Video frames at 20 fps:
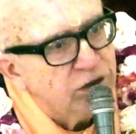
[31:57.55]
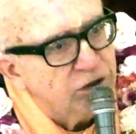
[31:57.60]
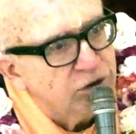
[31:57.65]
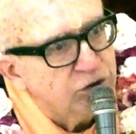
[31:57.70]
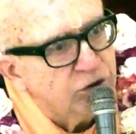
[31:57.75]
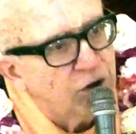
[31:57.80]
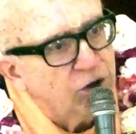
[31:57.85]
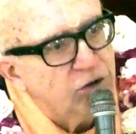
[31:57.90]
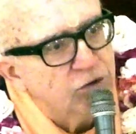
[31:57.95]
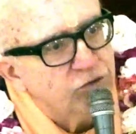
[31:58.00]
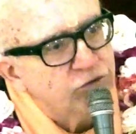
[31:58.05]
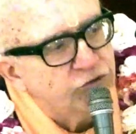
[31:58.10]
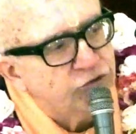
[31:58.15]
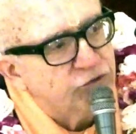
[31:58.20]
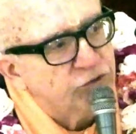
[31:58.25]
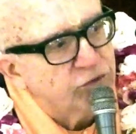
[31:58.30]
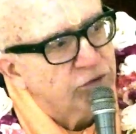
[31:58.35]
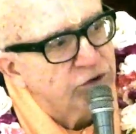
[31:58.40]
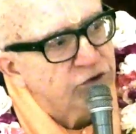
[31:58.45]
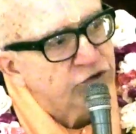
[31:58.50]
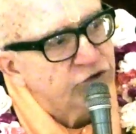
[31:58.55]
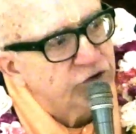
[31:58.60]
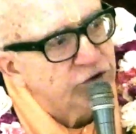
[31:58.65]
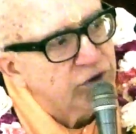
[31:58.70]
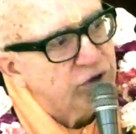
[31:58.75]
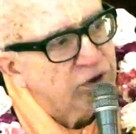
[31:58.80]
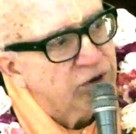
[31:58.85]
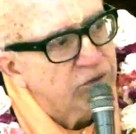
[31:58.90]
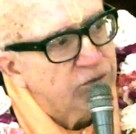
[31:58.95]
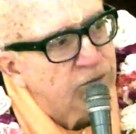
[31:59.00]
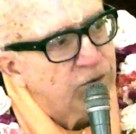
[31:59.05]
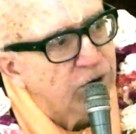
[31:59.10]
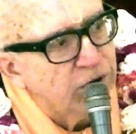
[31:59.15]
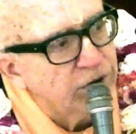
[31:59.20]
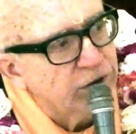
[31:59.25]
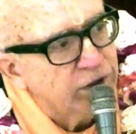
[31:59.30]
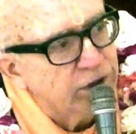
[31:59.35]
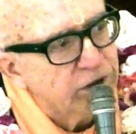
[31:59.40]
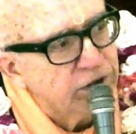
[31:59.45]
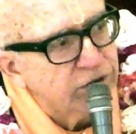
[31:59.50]
knows Krishna,
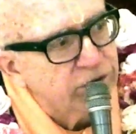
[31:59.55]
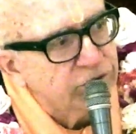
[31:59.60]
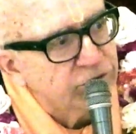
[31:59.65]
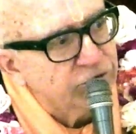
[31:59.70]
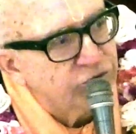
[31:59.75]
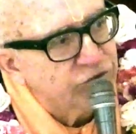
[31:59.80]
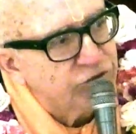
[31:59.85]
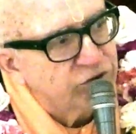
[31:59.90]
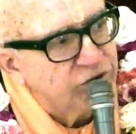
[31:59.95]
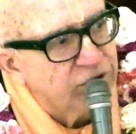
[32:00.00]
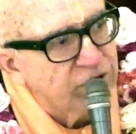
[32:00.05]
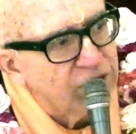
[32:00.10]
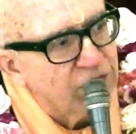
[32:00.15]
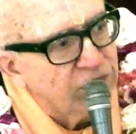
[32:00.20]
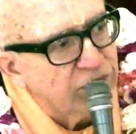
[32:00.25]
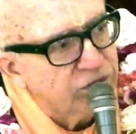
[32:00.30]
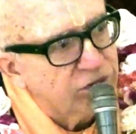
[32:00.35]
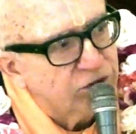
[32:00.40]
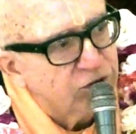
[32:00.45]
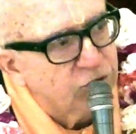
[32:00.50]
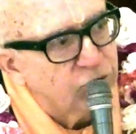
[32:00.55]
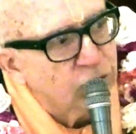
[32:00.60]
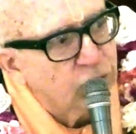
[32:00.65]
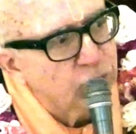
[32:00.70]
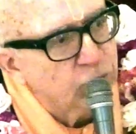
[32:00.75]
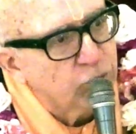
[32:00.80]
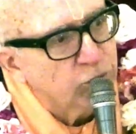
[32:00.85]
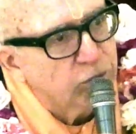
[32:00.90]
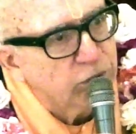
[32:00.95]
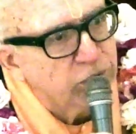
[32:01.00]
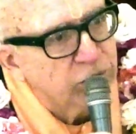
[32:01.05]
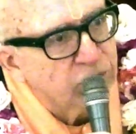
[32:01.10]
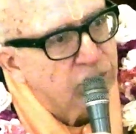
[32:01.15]
one is the guru and